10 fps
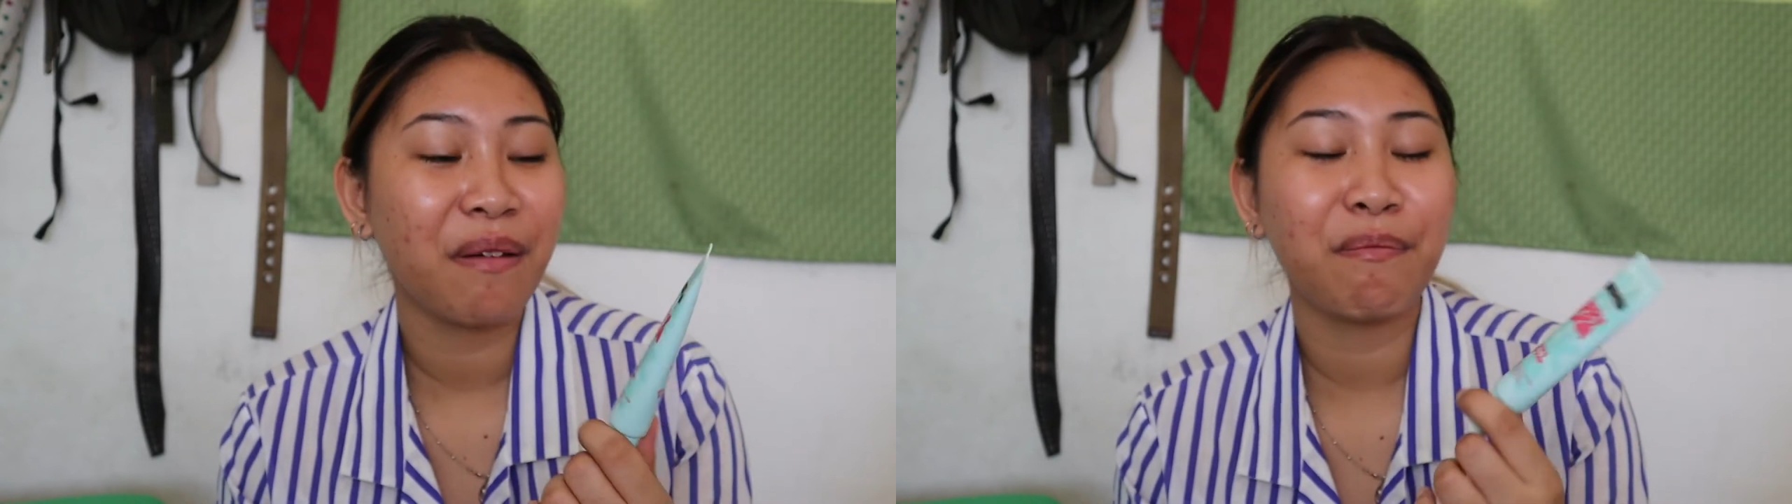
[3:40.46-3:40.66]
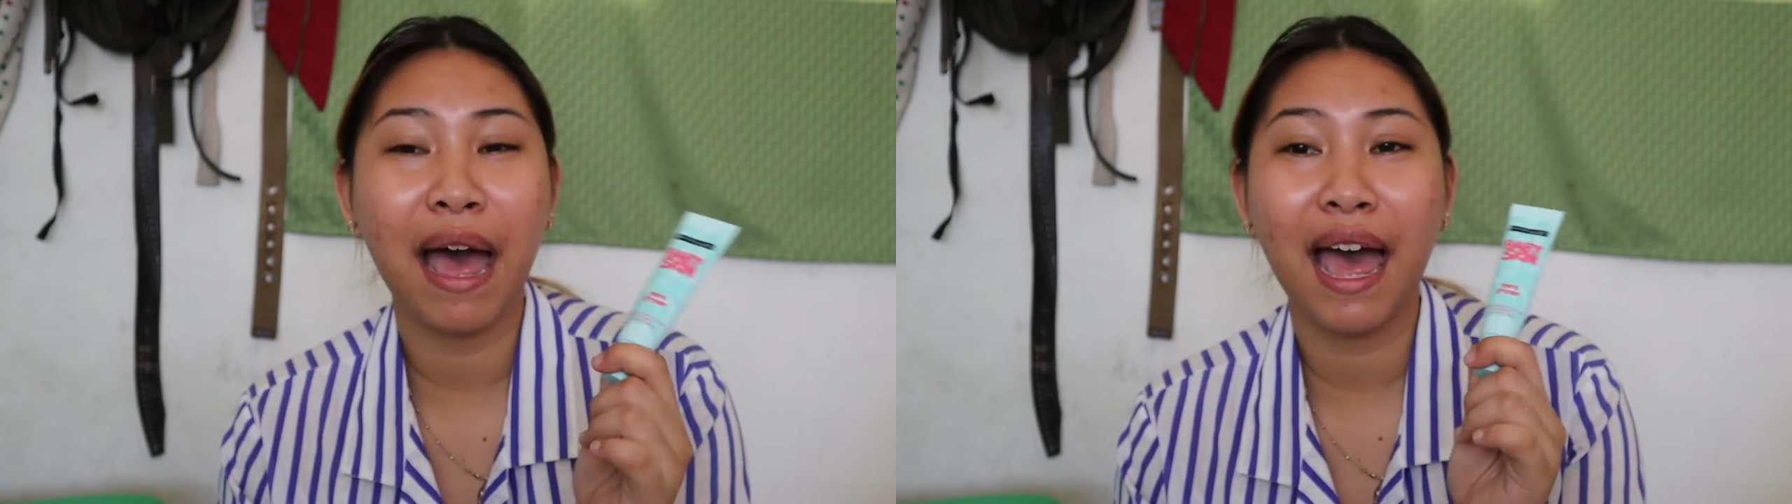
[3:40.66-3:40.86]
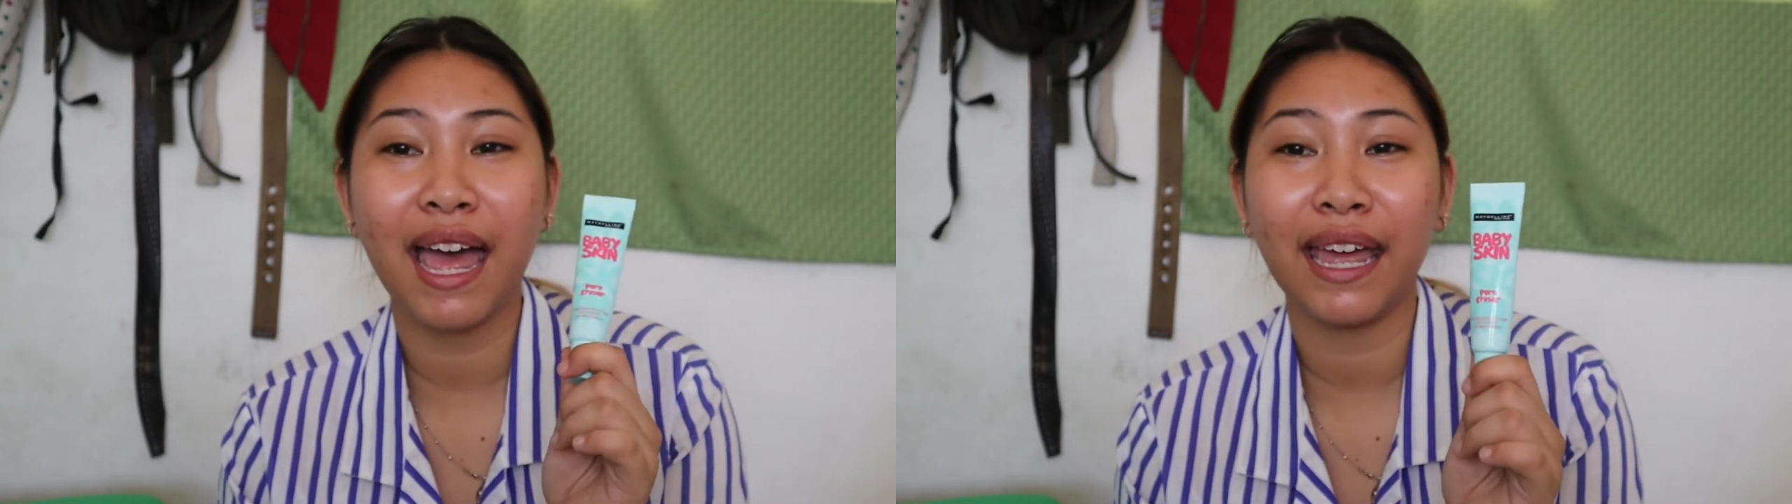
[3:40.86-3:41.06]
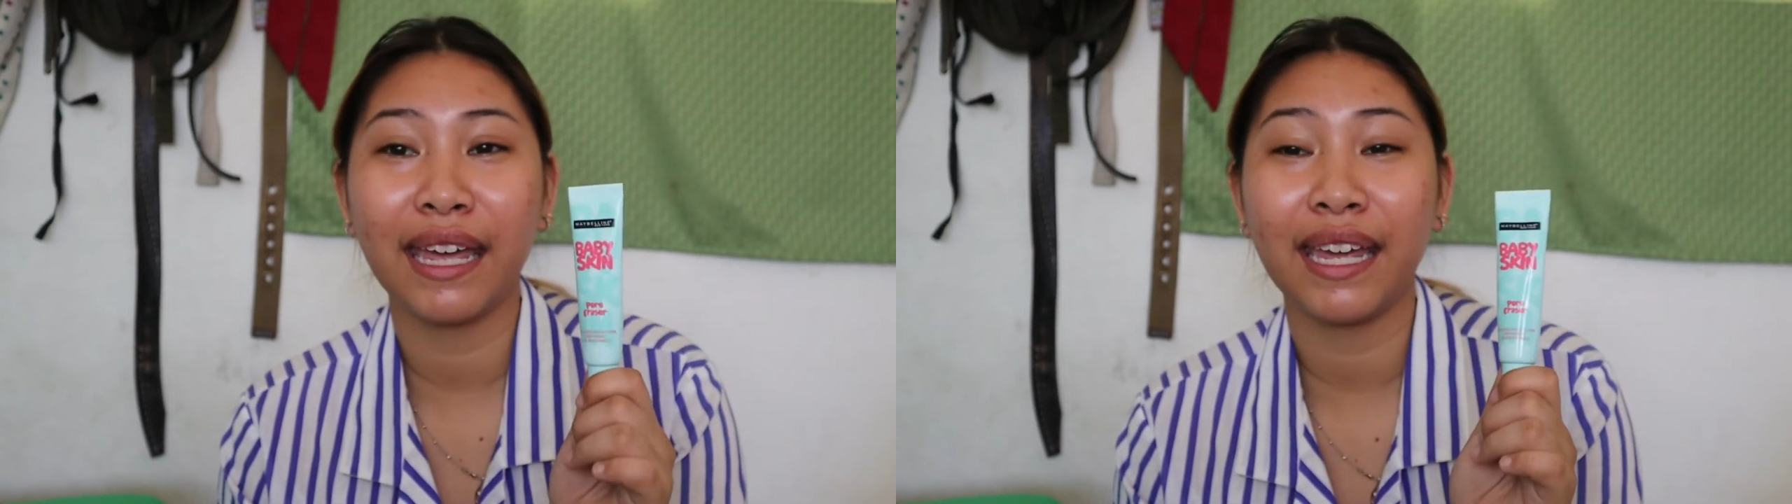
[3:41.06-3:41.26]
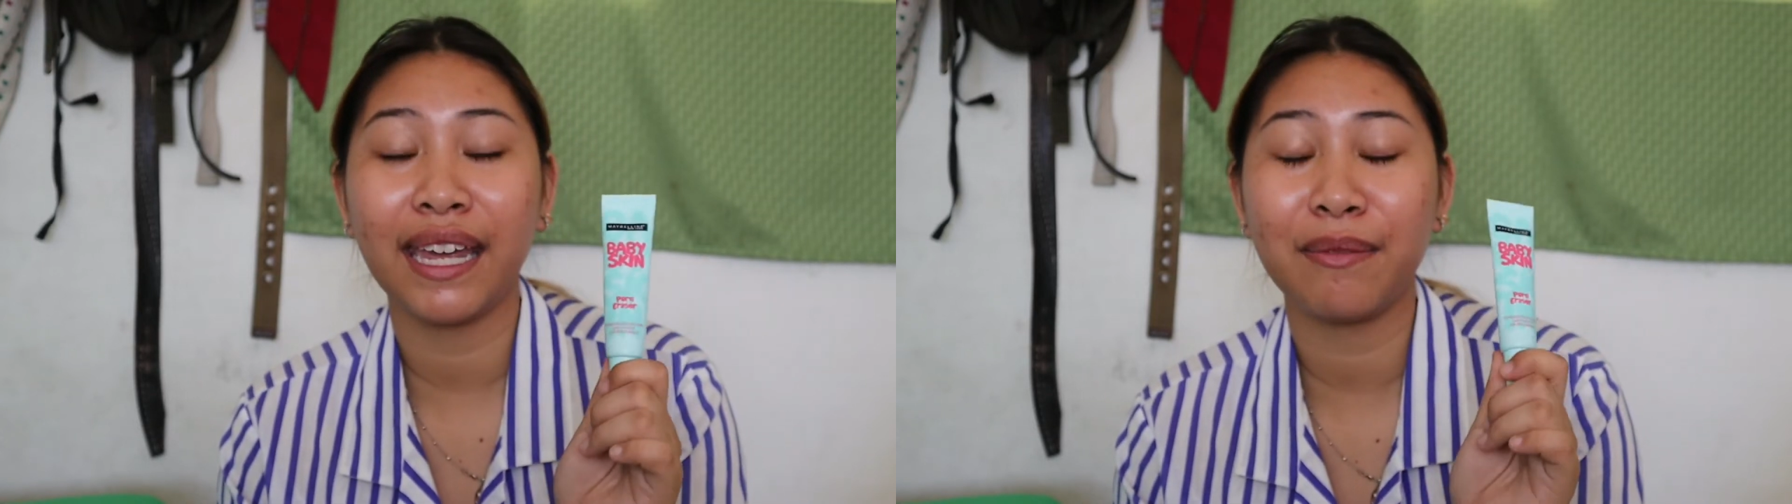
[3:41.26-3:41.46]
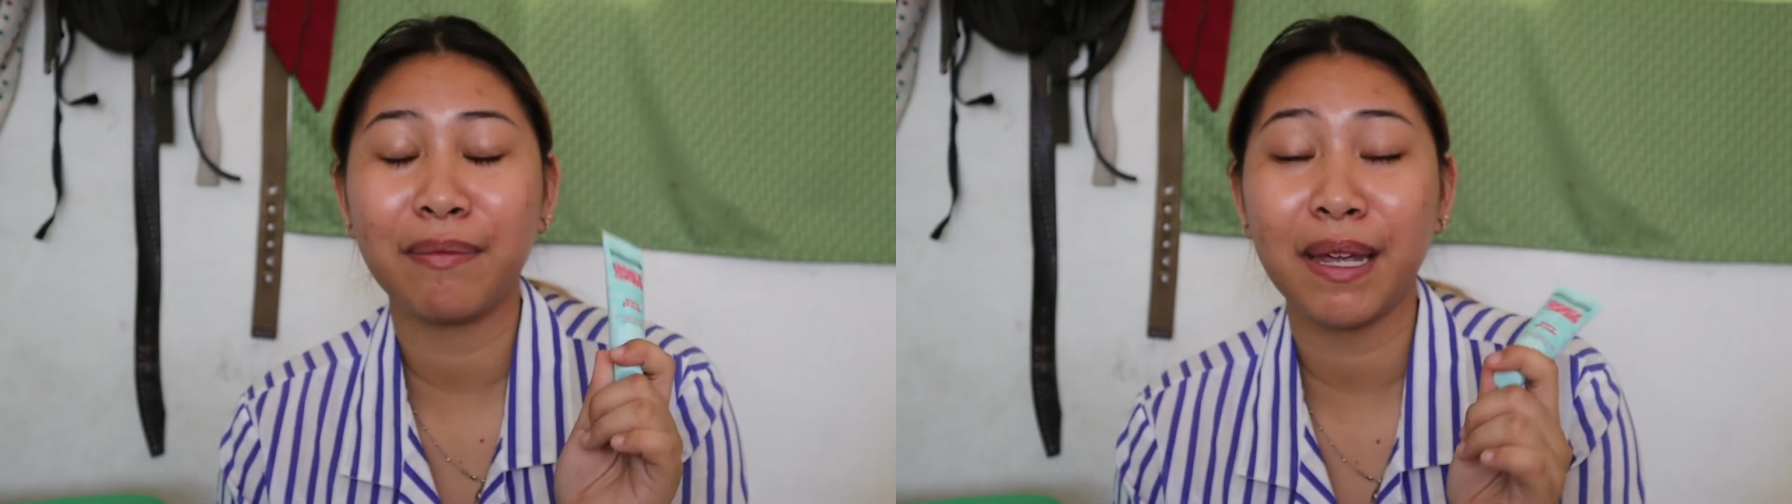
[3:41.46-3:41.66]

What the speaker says: By